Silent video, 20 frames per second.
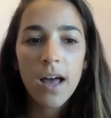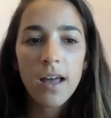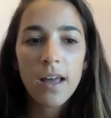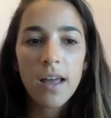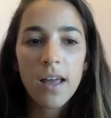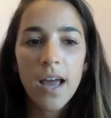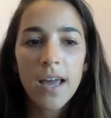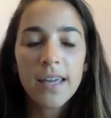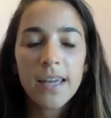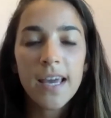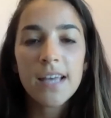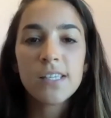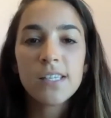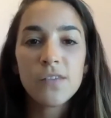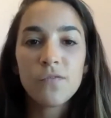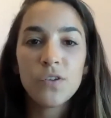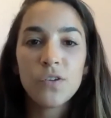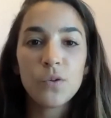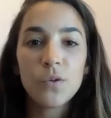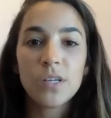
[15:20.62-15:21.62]
I guess
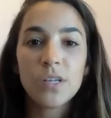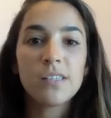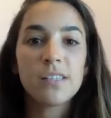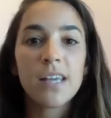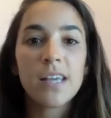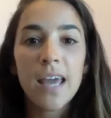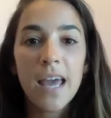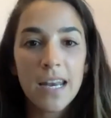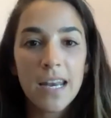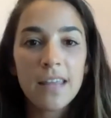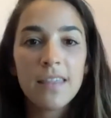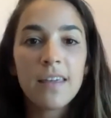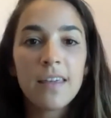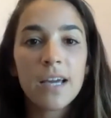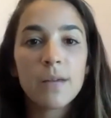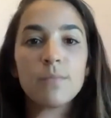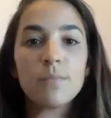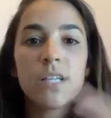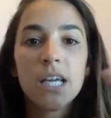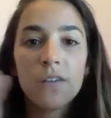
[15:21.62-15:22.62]
if you could say anything
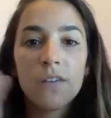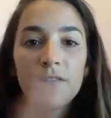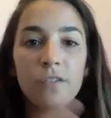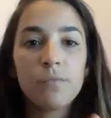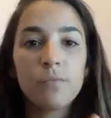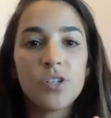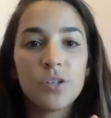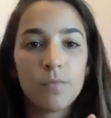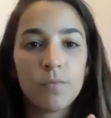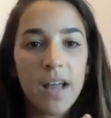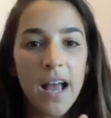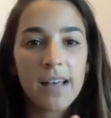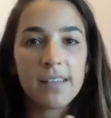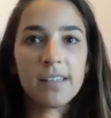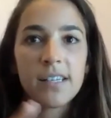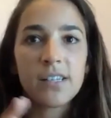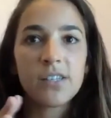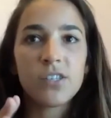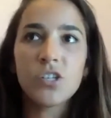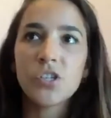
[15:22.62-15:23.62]
I'm taking from
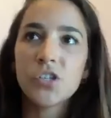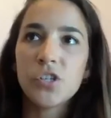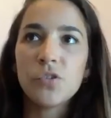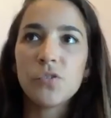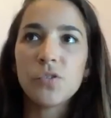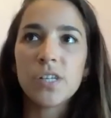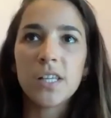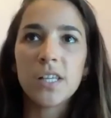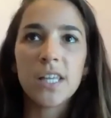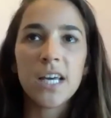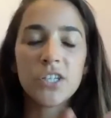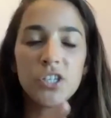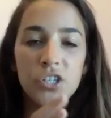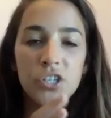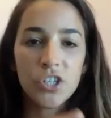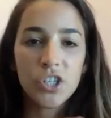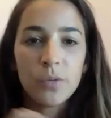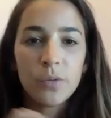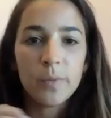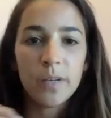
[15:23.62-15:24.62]
gymnastics, is using that
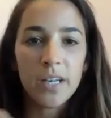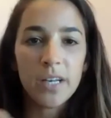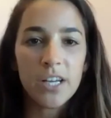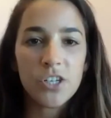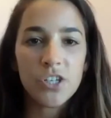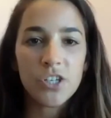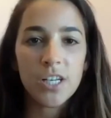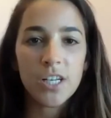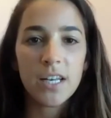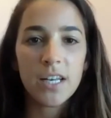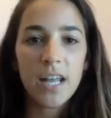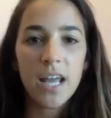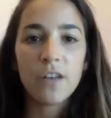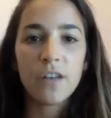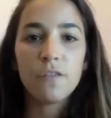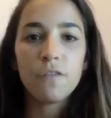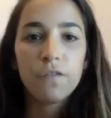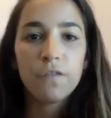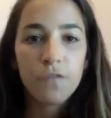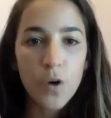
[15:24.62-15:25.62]
determination
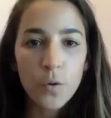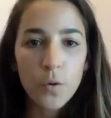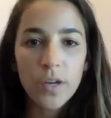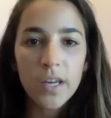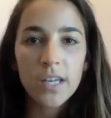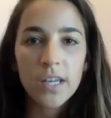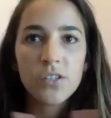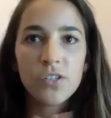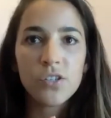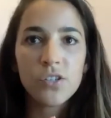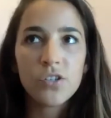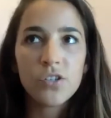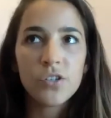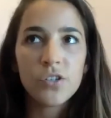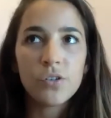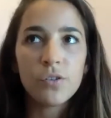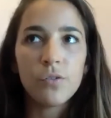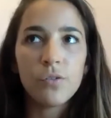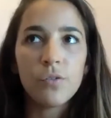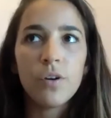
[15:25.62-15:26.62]
and focus
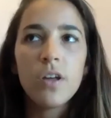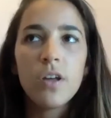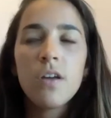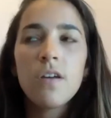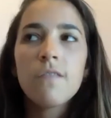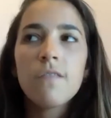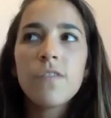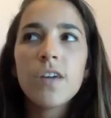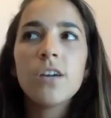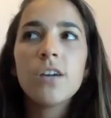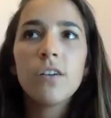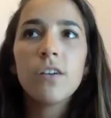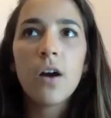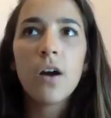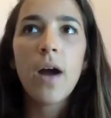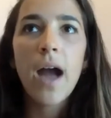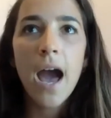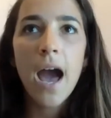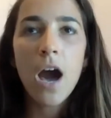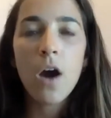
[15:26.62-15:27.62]
to figure
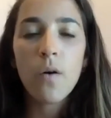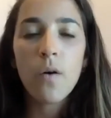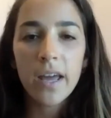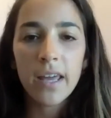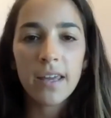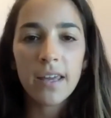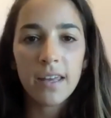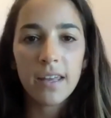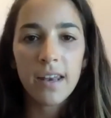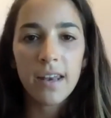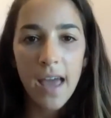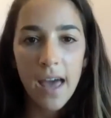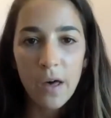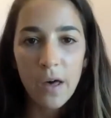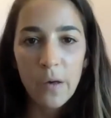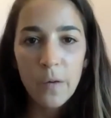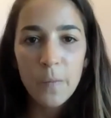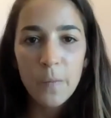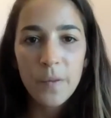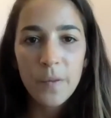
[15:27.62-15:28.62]
out how I can
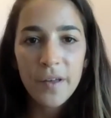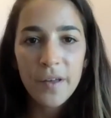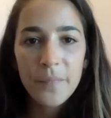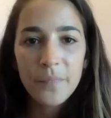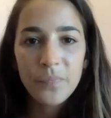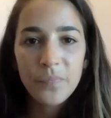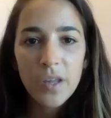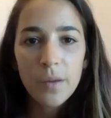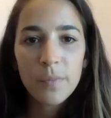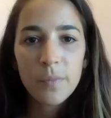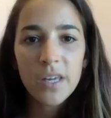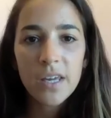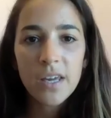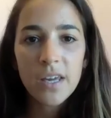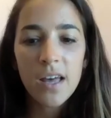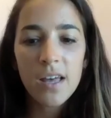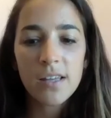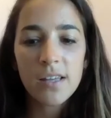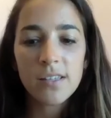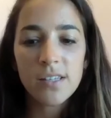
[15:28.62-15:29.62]
help.
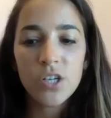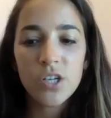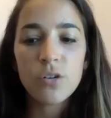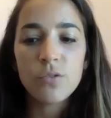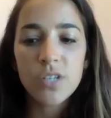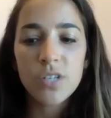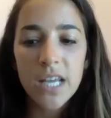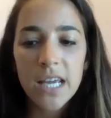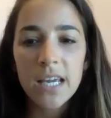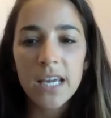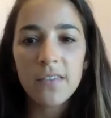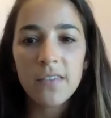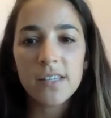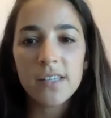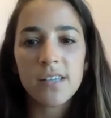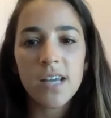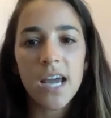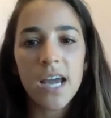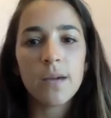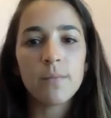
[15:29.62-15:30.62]
Because, taking
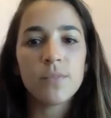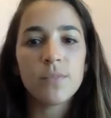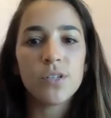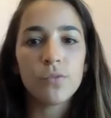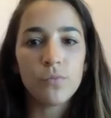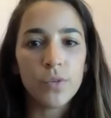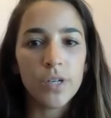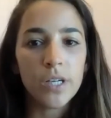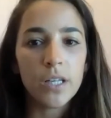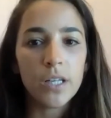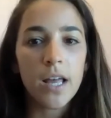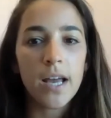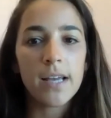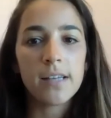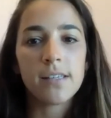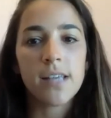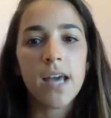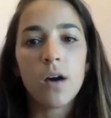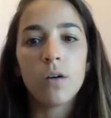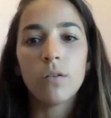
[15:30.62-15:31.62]
this time to
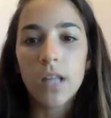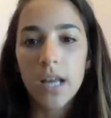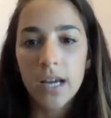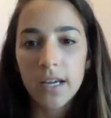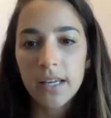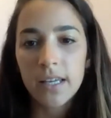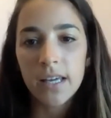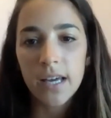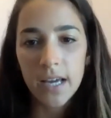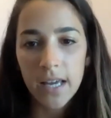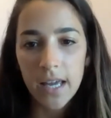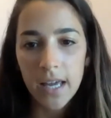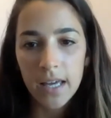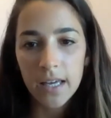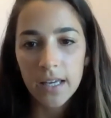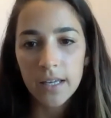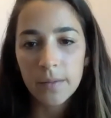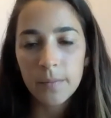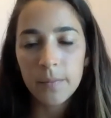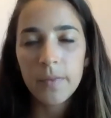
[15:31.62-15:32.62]
realize how lucky I
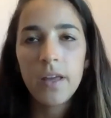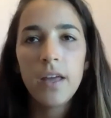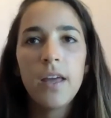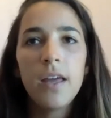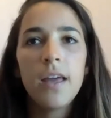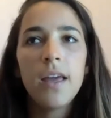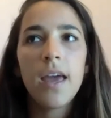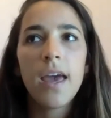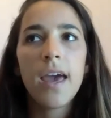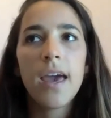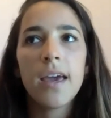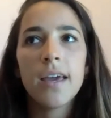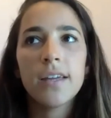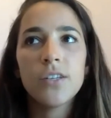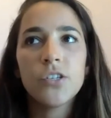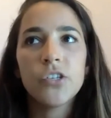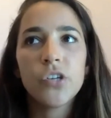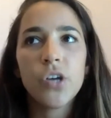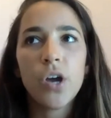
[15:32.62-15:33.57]
am, and